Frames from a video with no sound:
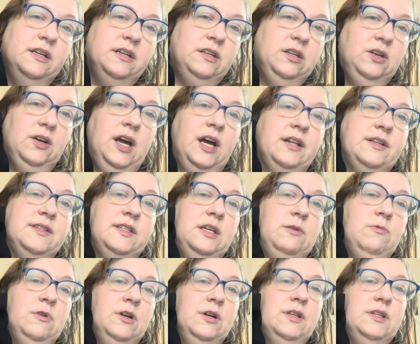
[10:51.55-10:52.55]
you can kind of see
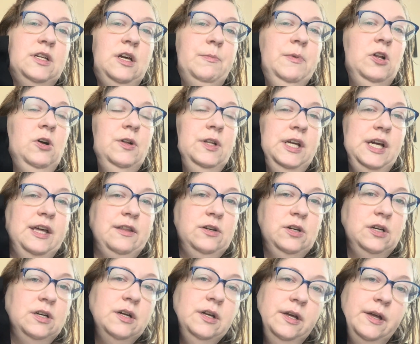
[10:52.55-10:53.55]
where it's coming all
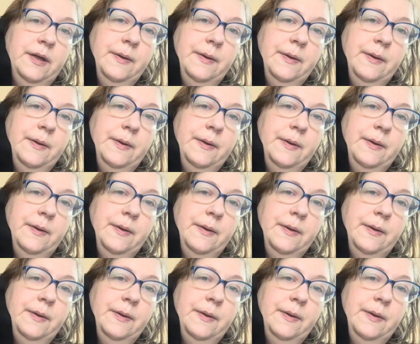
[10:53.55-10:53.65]
together.